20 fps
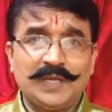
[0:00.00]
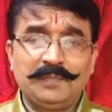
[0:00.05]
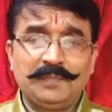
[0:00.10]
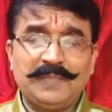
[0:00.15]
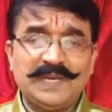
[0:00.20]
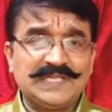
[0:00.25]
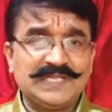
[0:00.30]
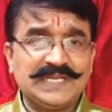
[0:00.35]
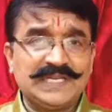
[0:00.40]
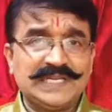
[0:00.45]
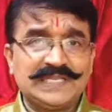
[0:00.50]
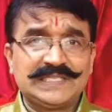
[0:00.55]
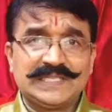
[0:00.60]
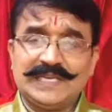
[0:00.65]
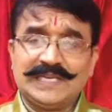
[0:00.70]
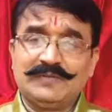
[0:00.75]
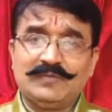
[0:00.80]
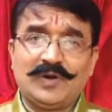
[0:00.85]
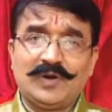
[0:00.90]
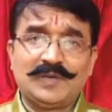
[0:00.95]
Business
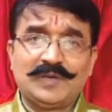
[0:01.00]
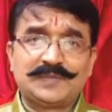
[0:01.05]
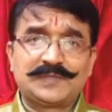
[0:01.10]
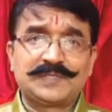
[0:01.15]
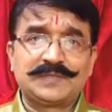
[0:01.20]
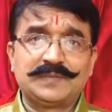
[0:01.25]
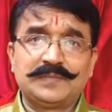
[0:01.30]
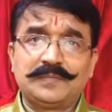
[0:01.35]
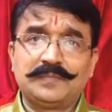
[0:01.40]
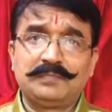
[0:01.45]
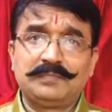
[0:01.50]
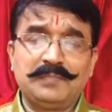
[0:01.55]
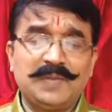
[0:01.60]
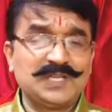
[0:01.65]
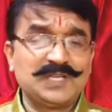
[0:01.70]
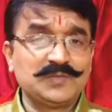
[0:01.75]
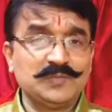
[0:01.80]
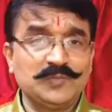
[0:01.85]
involves much